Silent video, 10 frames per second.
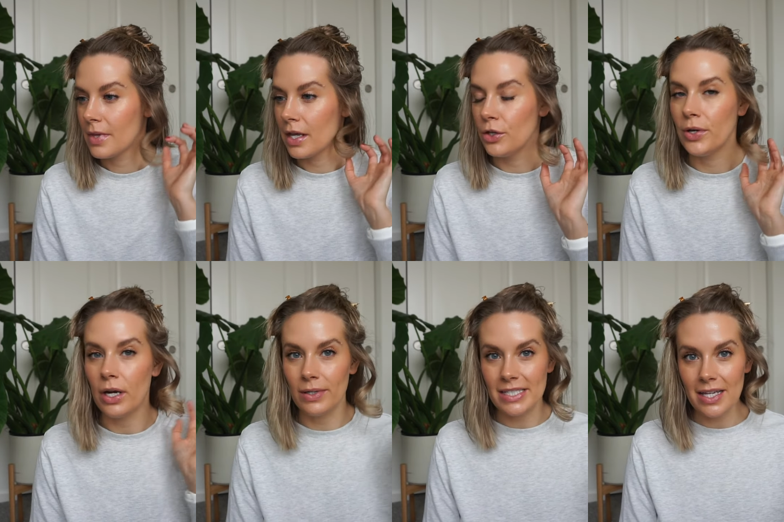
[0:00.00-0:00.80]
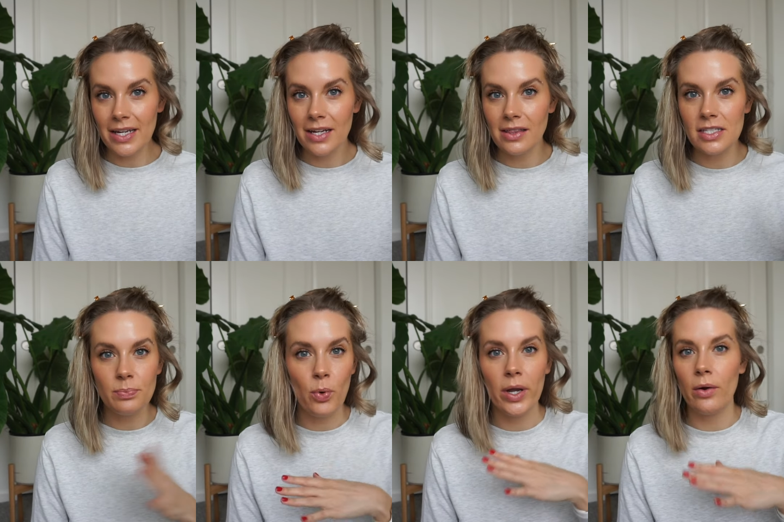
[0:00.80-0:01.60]
You can always set it at this
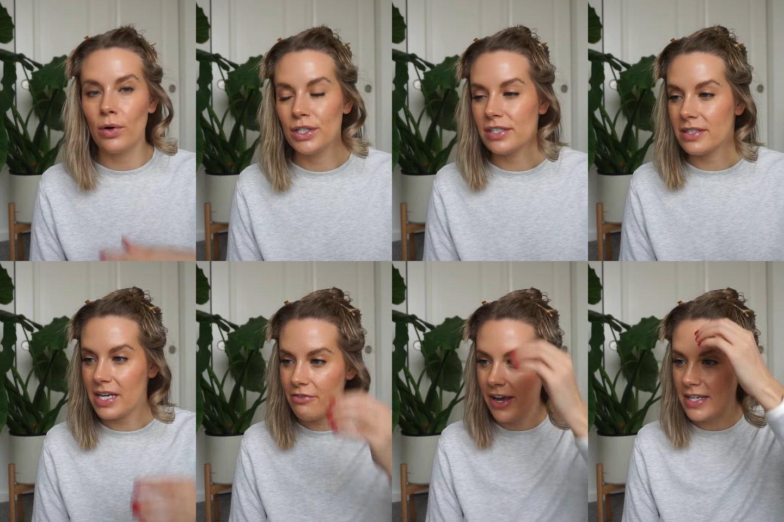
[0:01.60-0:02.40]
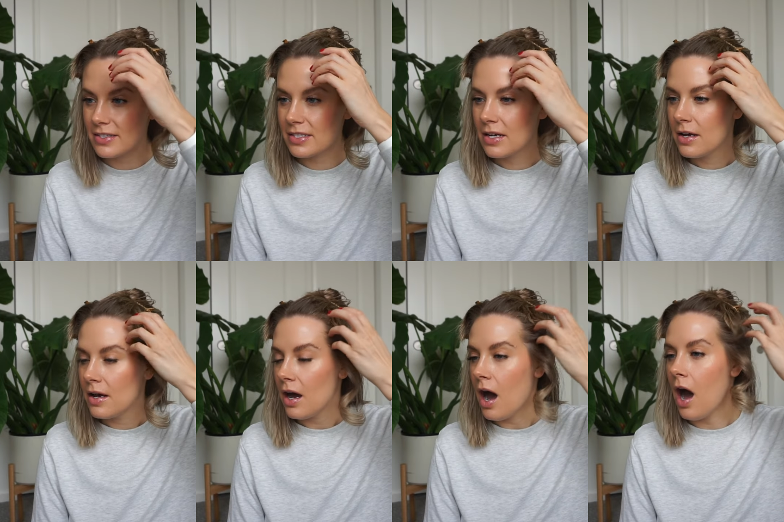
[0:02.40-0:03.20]
point or just leave it.
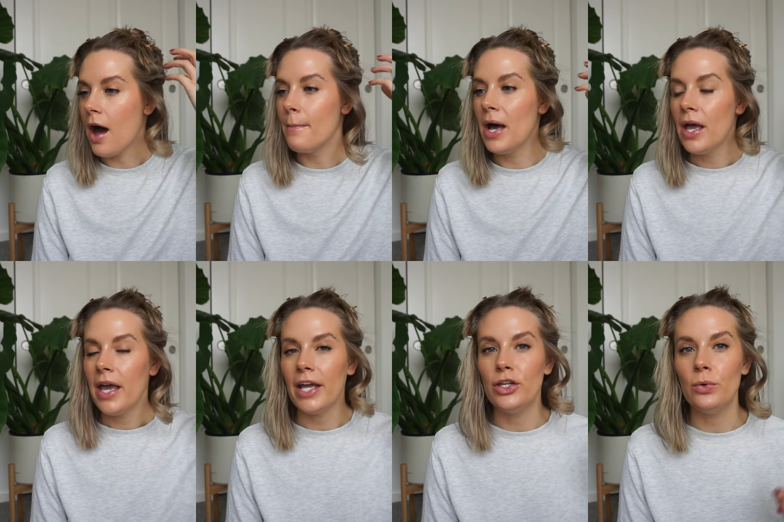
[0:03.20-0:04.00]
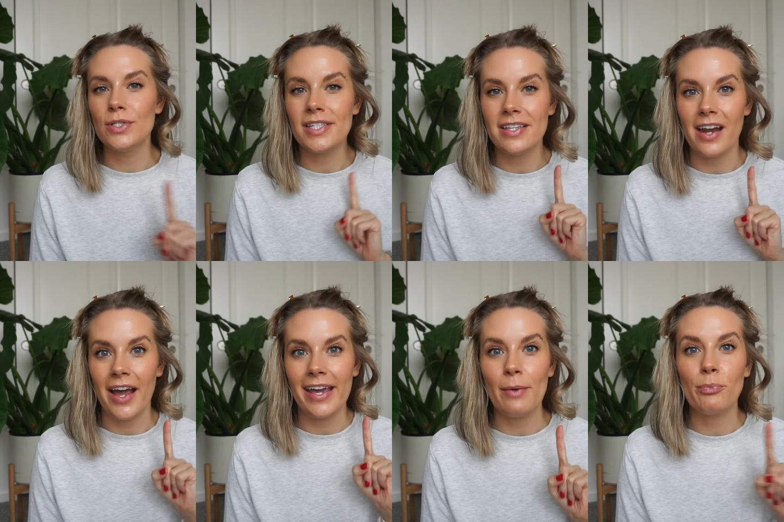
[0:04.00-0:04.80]
Um, and you will see that I
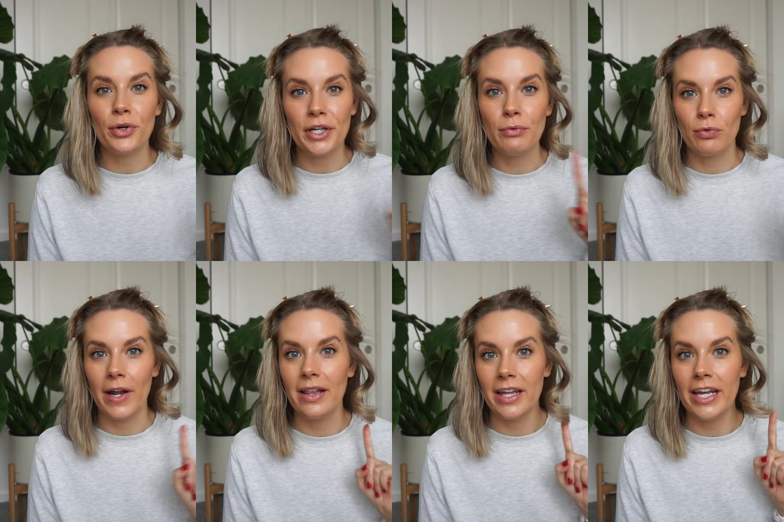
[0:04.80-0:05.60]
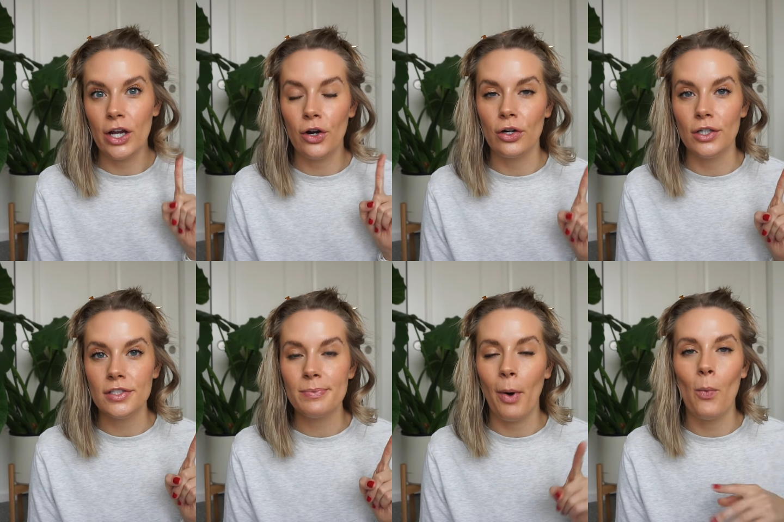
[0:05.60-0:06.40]
get pretty ringlety
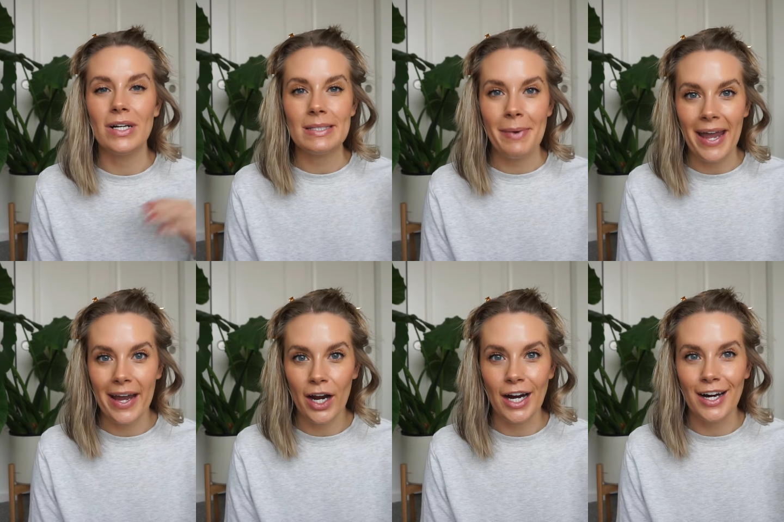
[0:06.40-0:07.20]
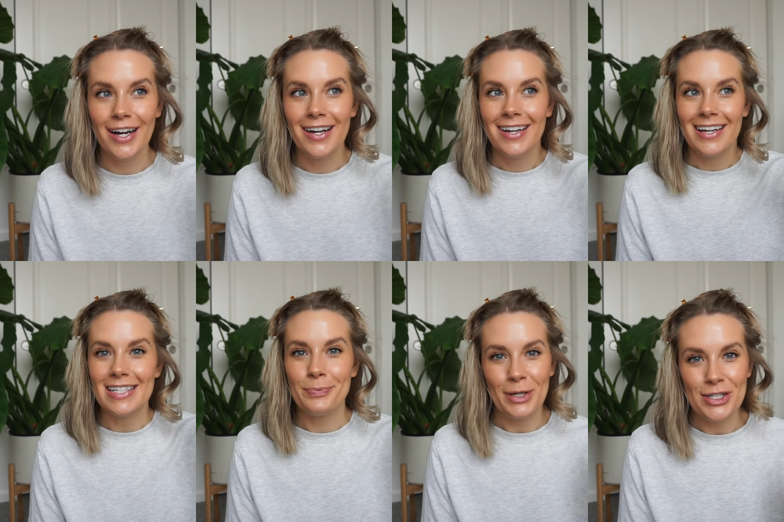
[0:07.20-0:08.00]
curls, but once my hair
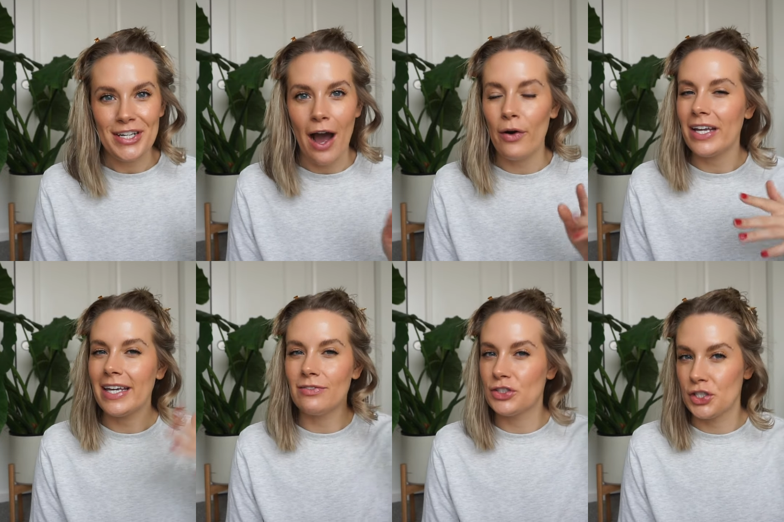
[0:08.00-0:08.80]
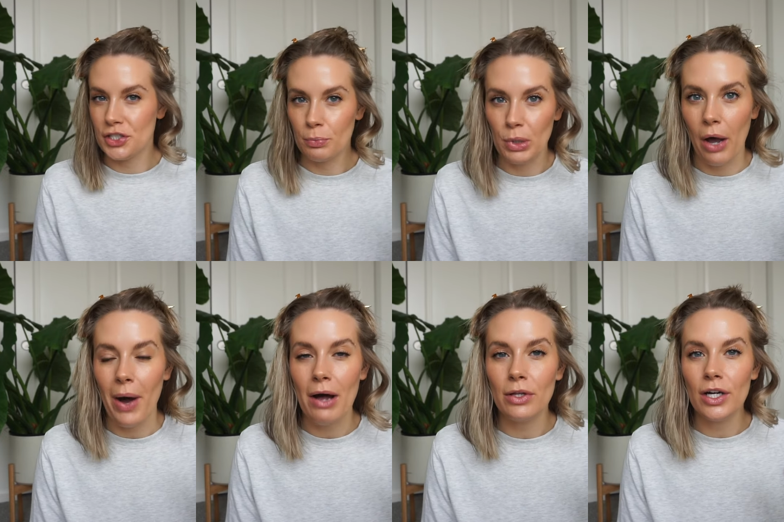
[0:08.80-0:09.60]
is brushed out, it gives just a
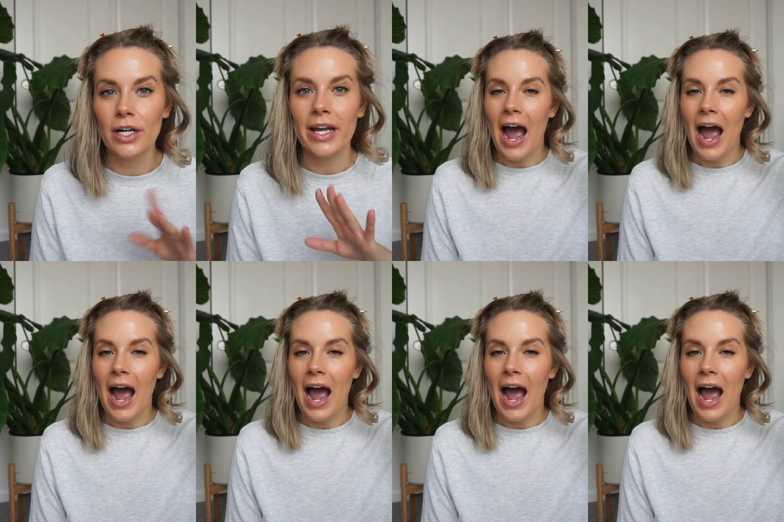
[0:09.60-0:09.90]
blowout look.